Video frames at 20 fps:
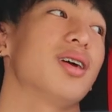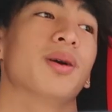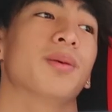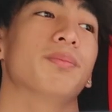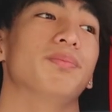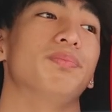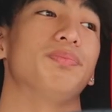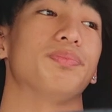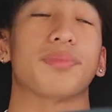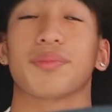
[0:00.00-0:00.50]

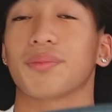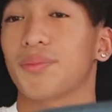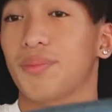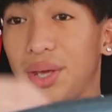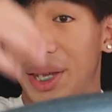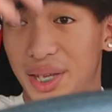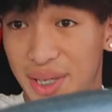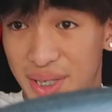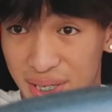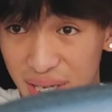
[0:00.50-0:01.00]
Um,
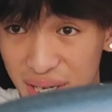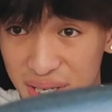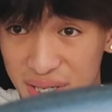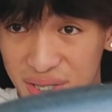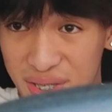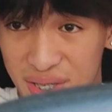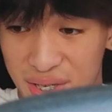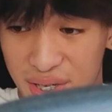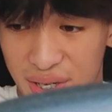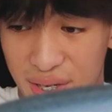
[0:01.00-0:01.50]
being
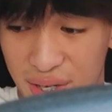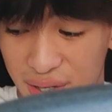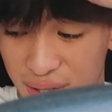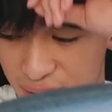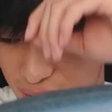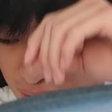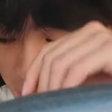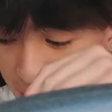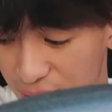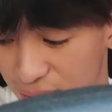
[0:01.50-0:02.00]
16
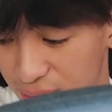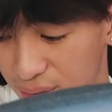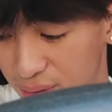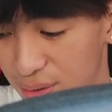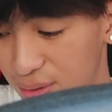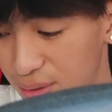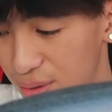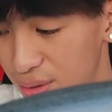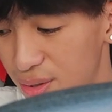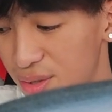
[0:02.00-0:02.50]

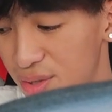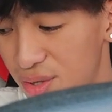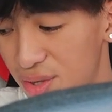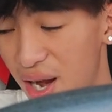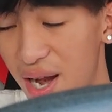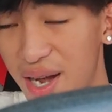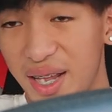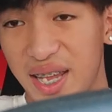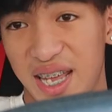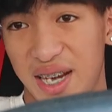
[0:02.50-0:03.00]
and
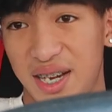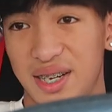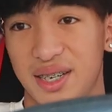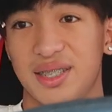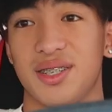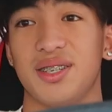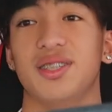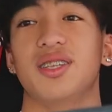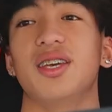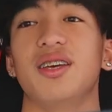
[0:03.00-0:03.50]
trying to get
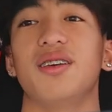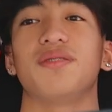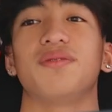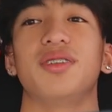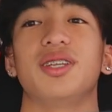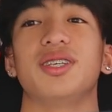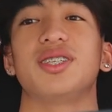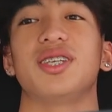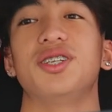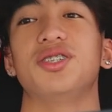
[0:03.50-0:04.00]
into the
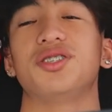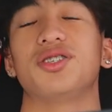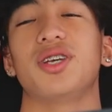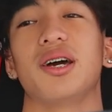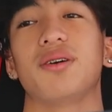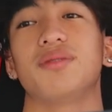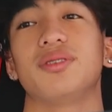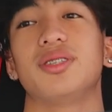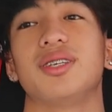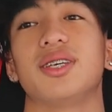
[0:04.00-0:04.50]
fitness
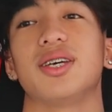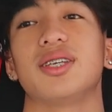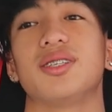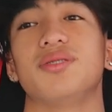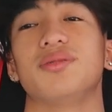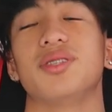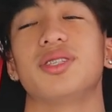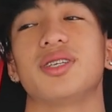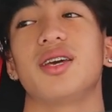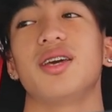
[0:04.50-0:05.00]
industry, I would
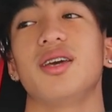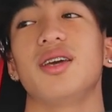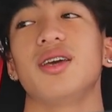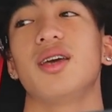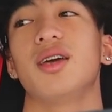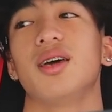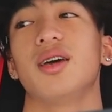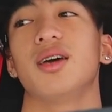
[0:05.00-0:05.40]
guess you would say,